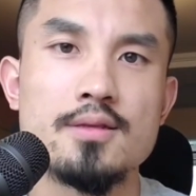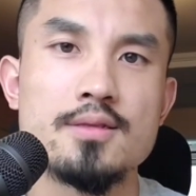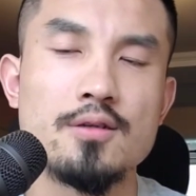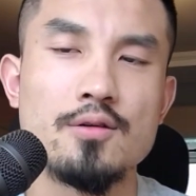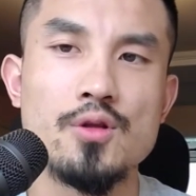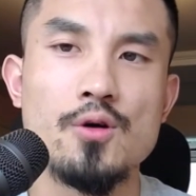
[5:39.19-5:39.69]

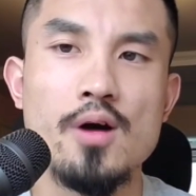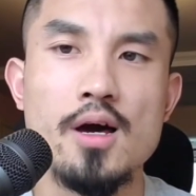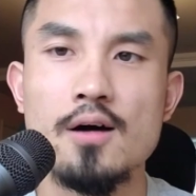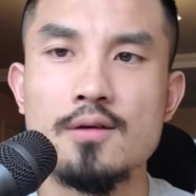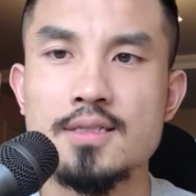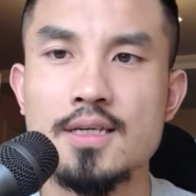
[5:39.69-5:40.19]
So no one
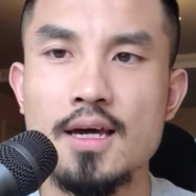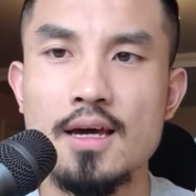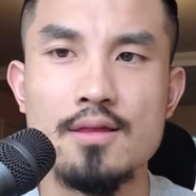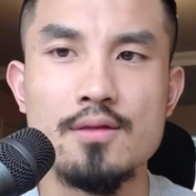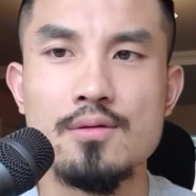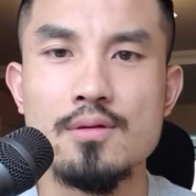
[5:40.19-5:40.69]
else
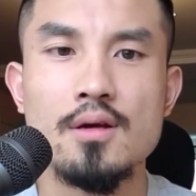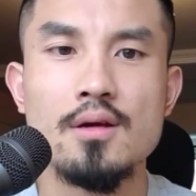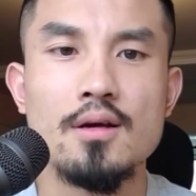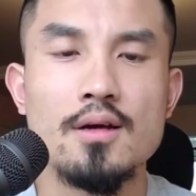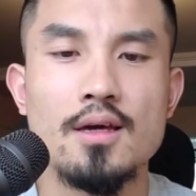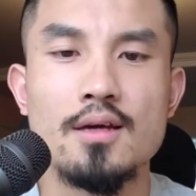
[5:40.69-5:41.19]
can
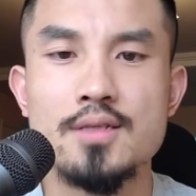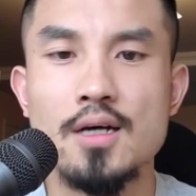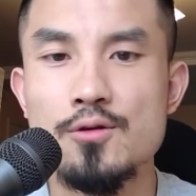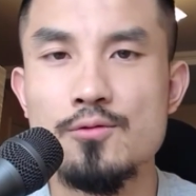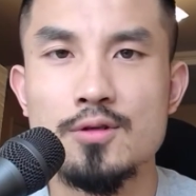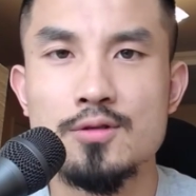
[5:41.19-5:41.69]
tell
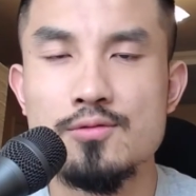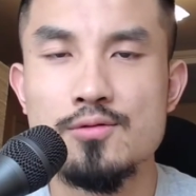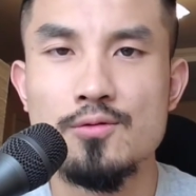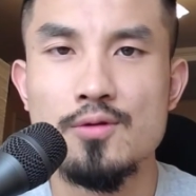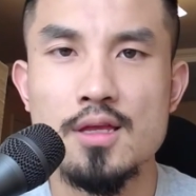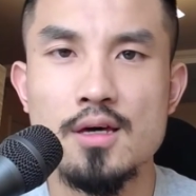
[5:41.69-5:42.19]
you what to do
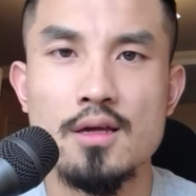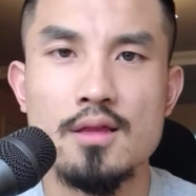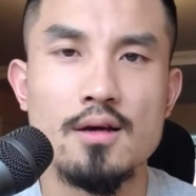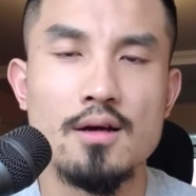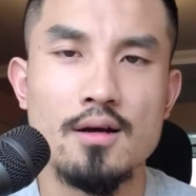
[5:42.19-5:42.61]
with it.